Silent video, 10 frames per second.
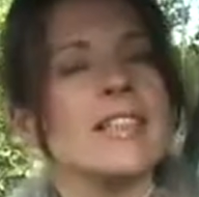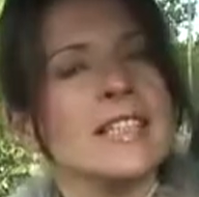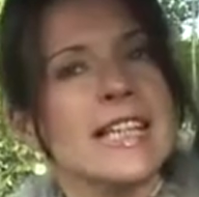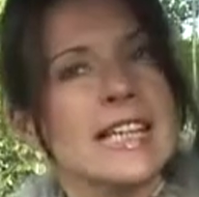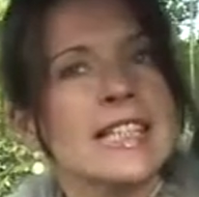
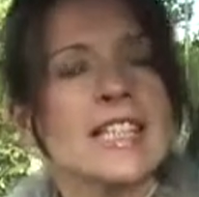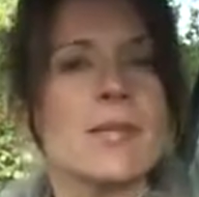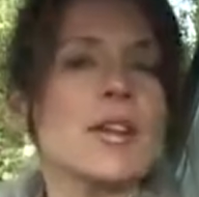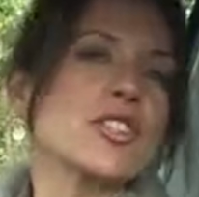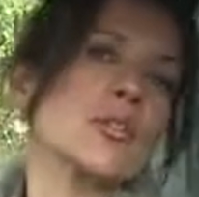Yes, it's
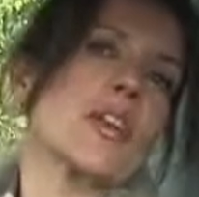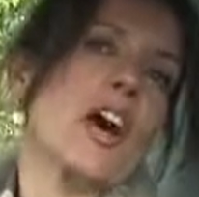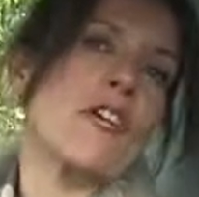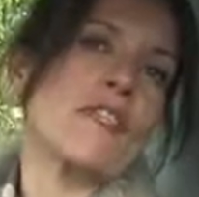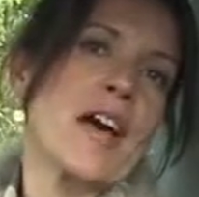about
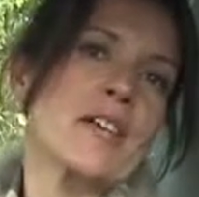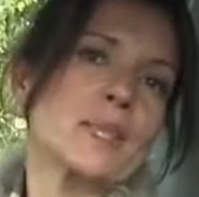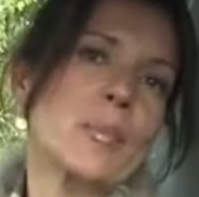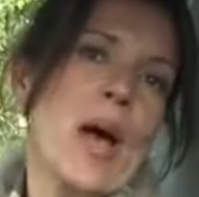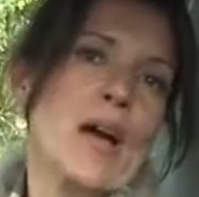
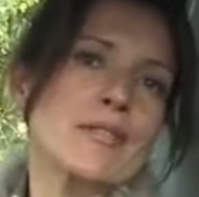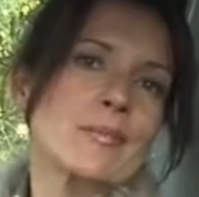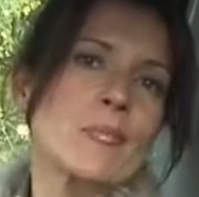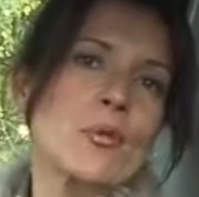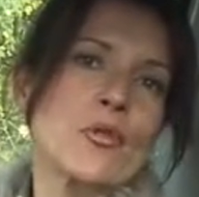£2,500
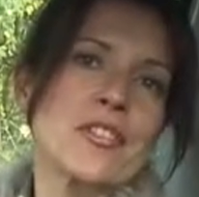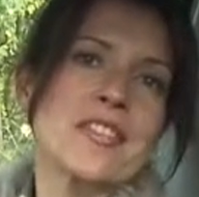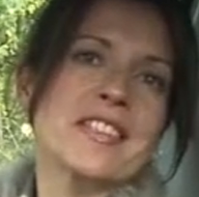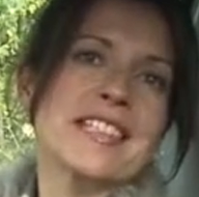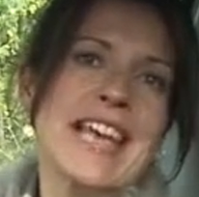more than
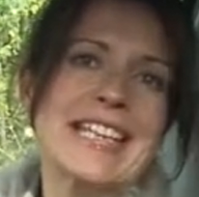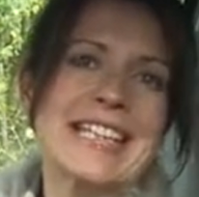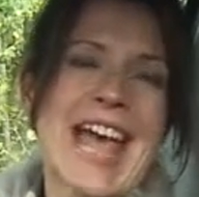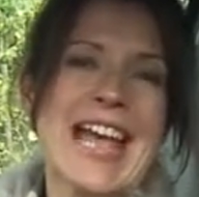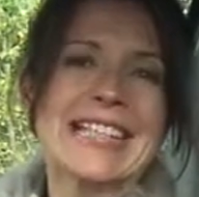the
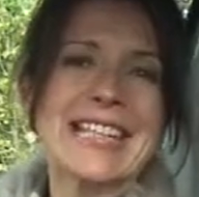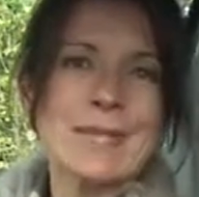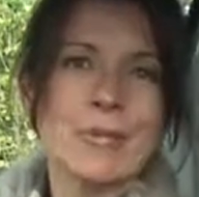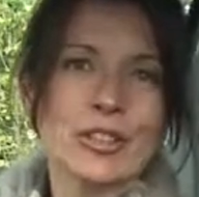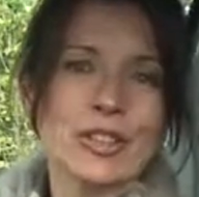standard SE
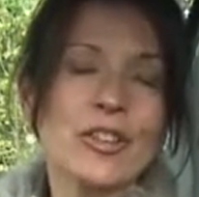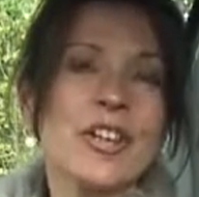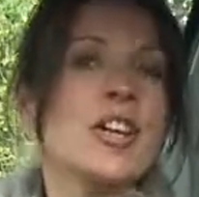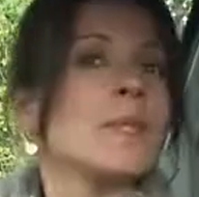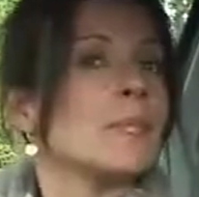model,
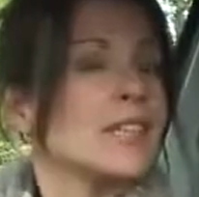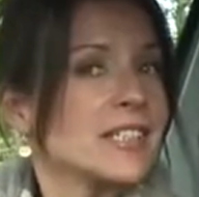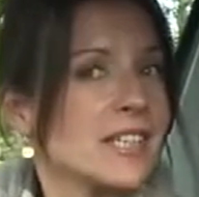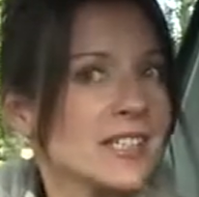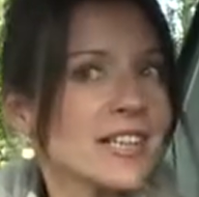but it does